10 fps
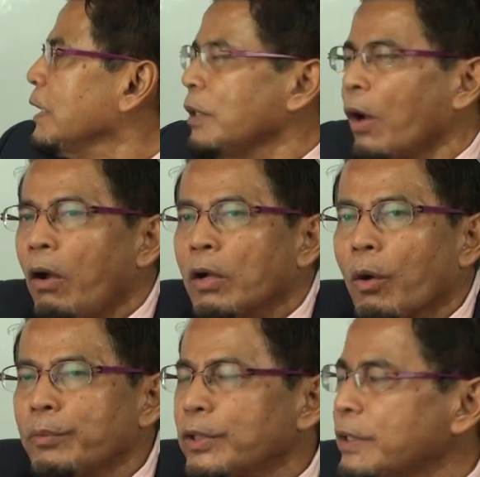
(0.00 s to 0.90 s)
in your
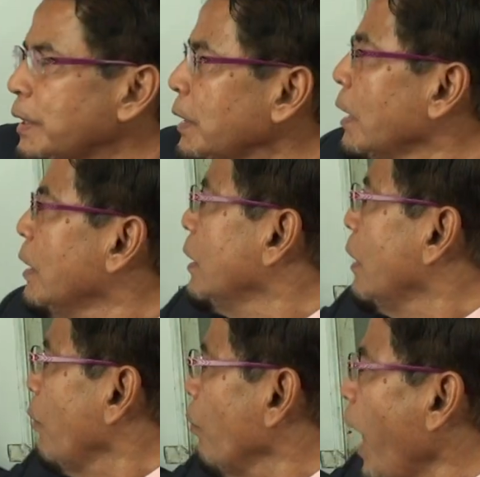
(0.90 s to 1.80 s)
community,
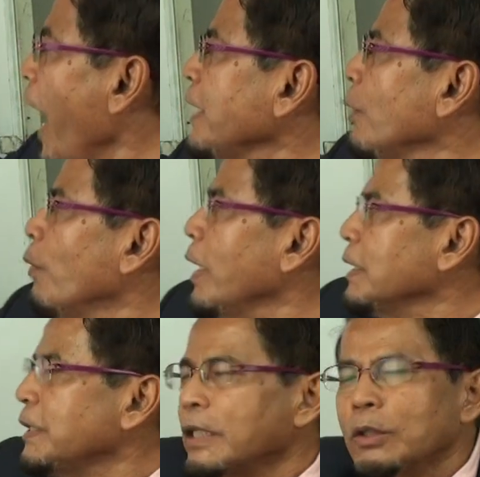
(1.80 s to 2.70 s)
why the world
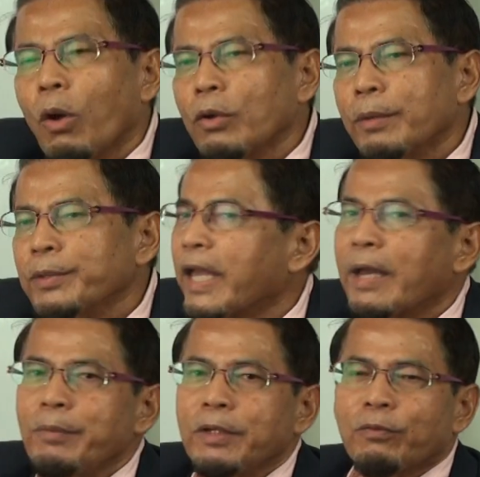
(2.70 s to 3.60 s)
is in the doldrum. It
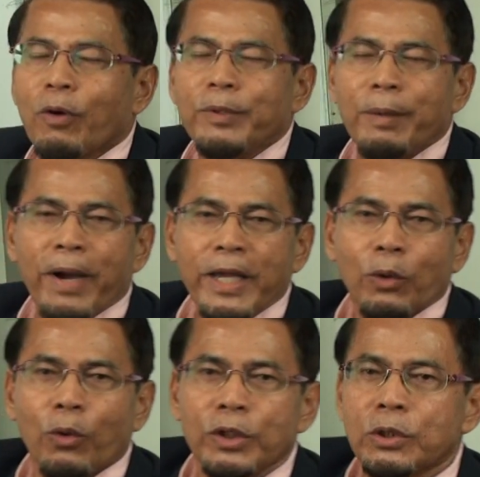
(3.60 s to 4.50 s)
can be from the
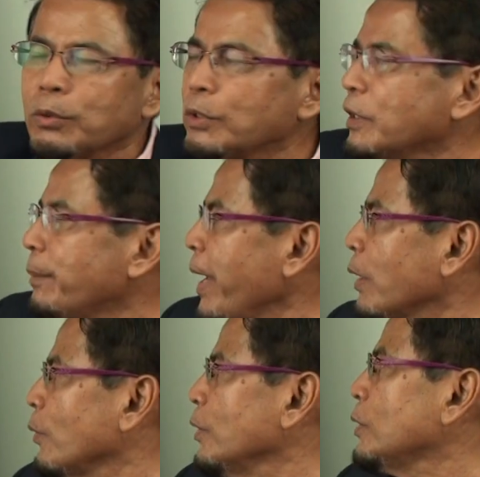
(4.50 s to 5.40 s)
micro issue to the
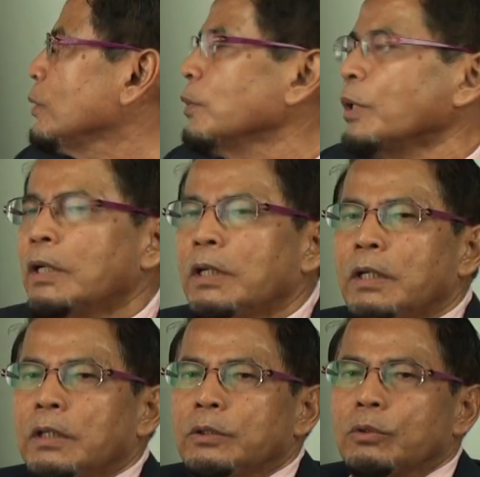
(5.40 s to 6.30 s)
macro issue
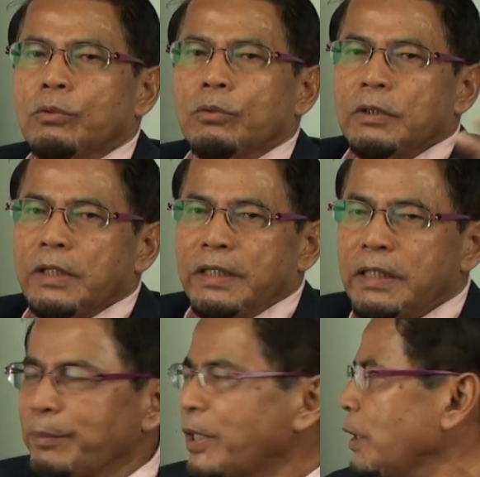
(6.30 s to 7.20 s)
to the
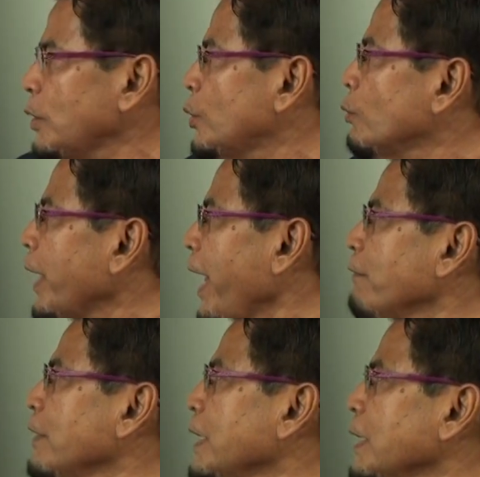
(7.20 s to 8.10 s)
intermediate issue,
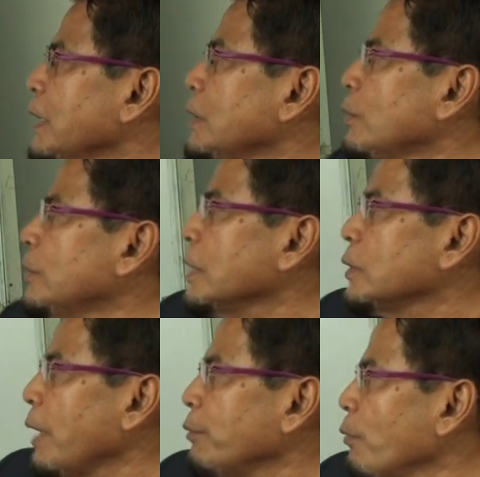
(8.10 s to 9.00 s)
whatever it is, you just
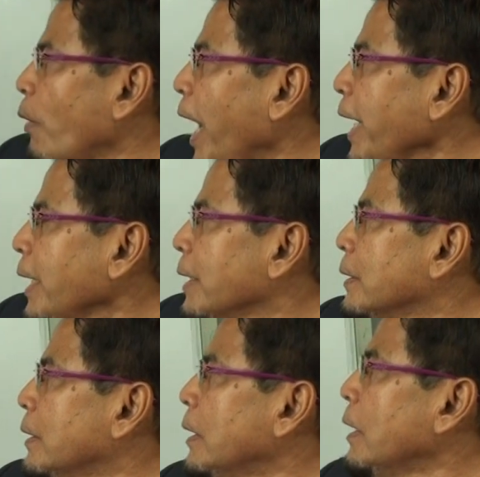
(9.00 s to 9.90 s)
start with why,
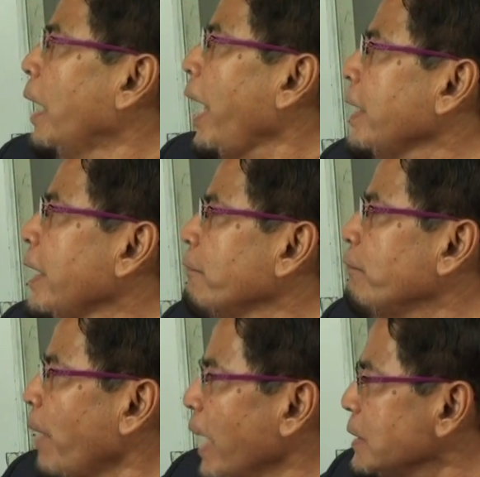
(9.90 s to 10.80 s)
and then
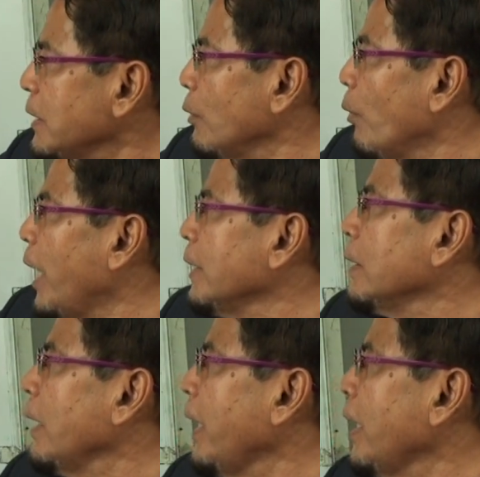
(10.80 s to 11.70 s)
answer the
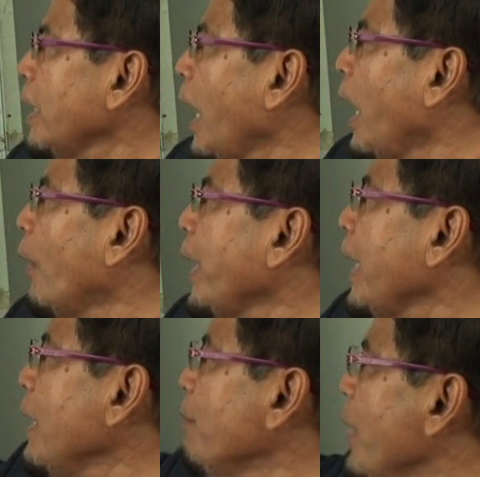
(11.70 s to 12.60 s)
what, and then the how, and
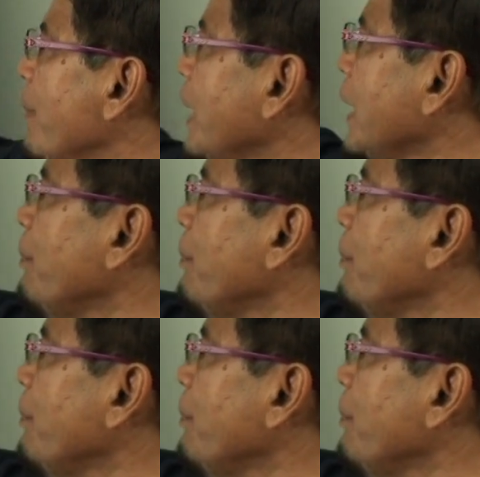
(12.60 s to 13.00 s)
then implement the